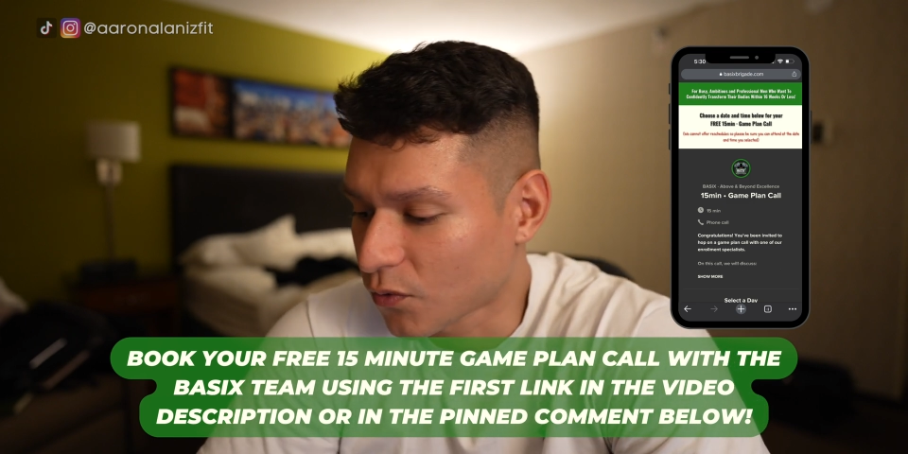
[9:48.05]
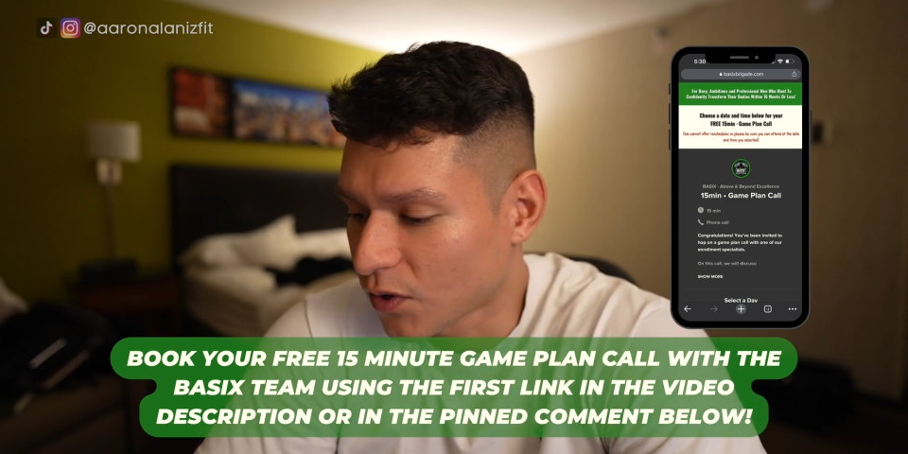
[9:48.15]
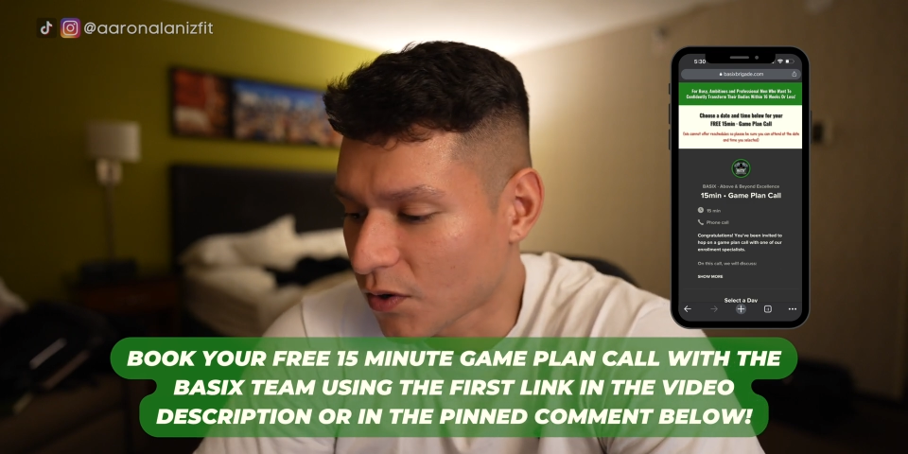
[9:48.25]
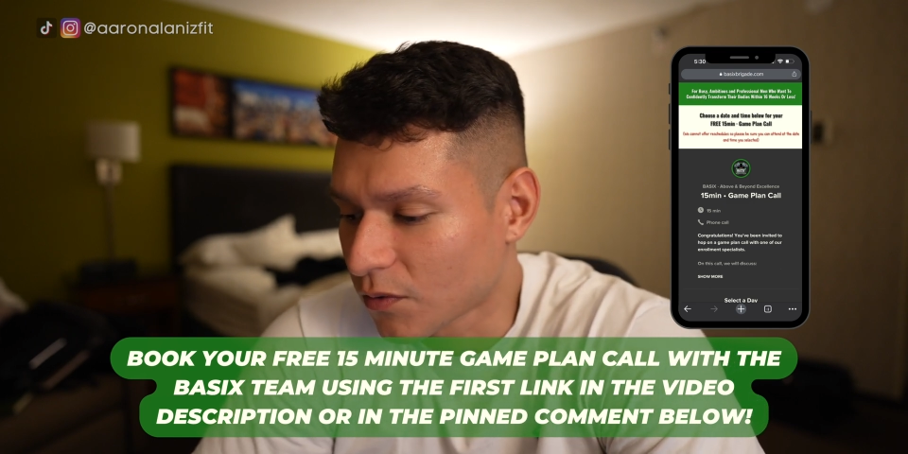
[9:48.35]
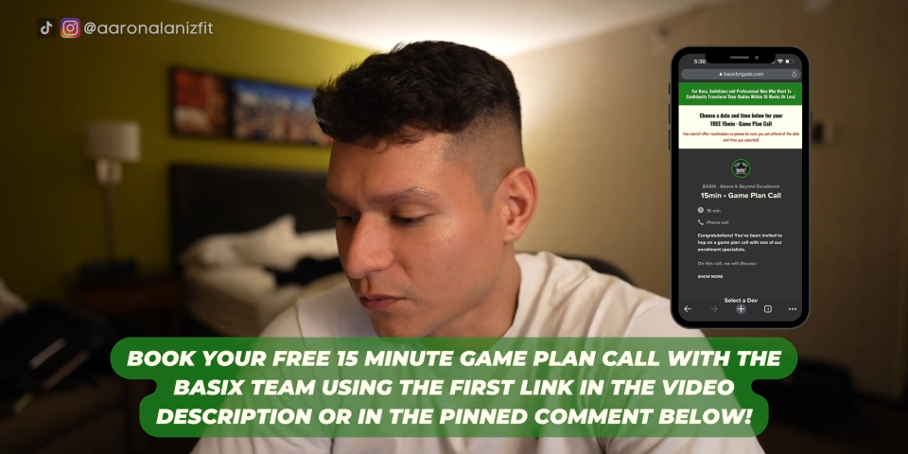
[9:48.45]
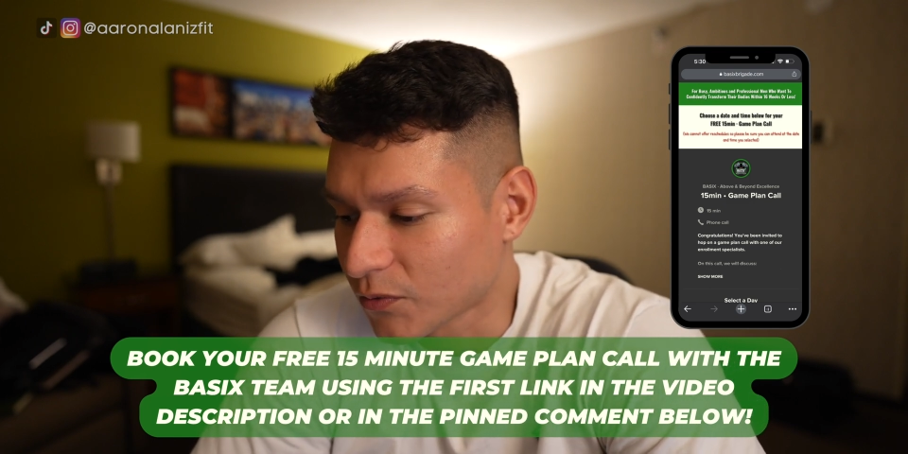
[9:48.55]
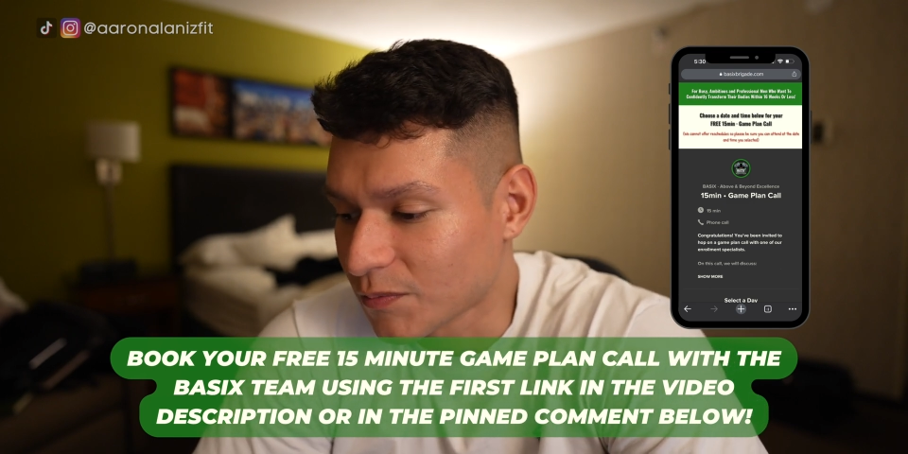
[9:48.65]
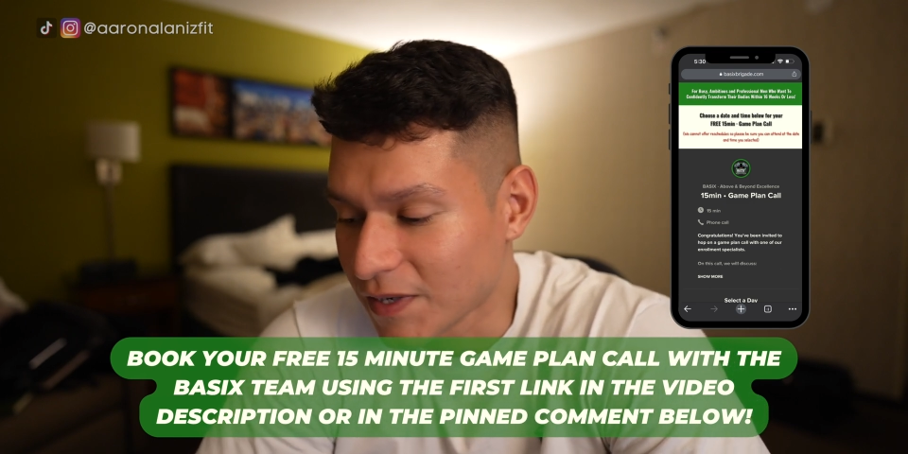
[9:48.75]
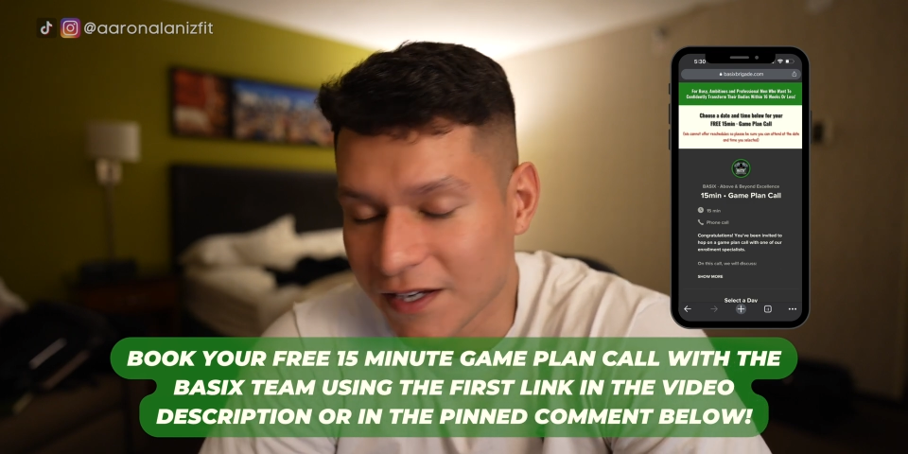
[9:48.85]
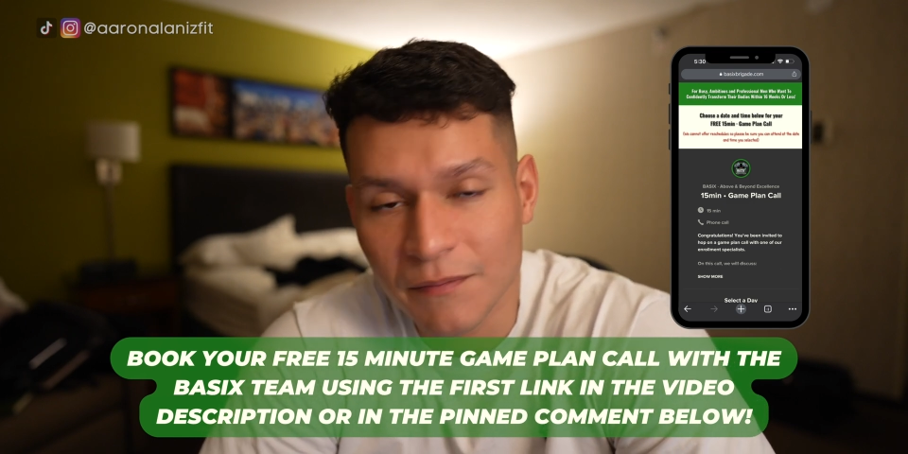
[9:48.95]
one-on-one with
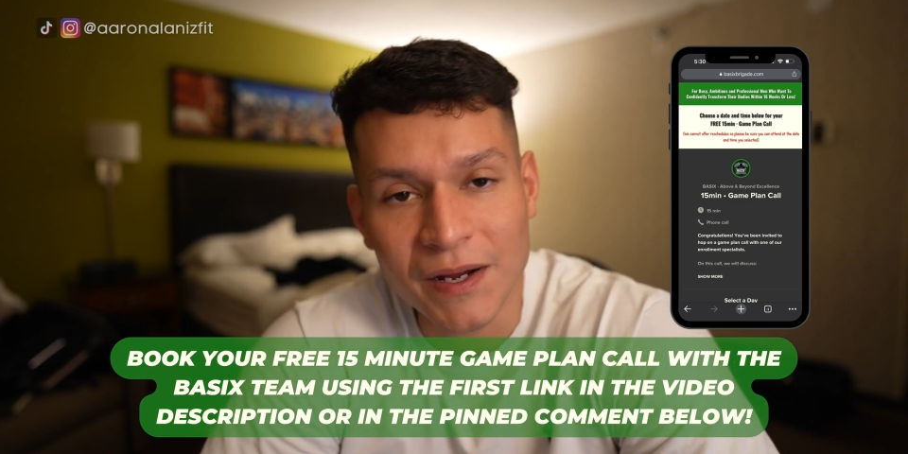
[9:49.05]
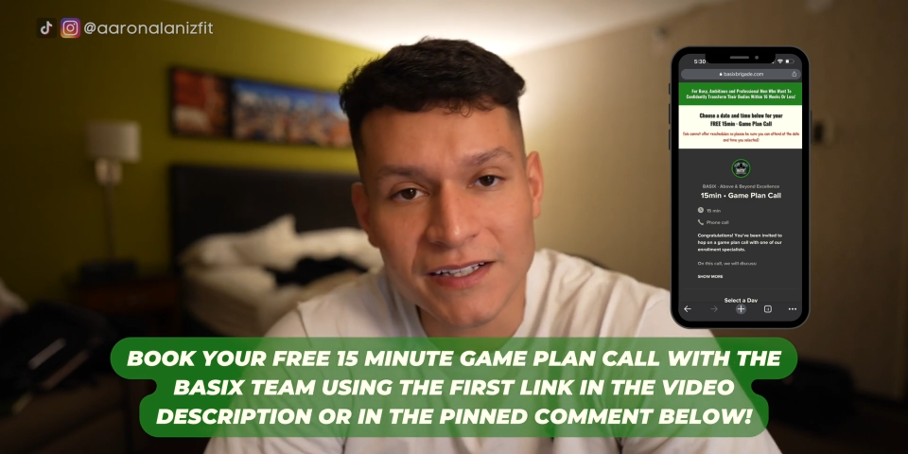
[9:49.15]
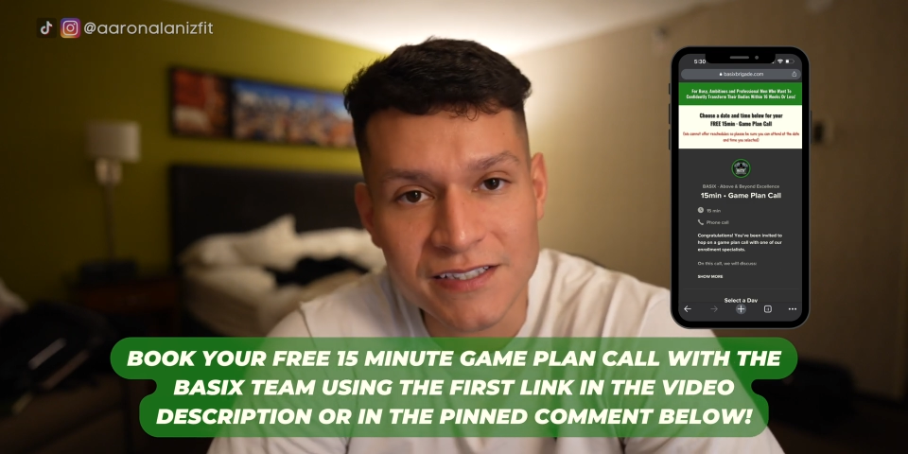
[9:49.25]
me and my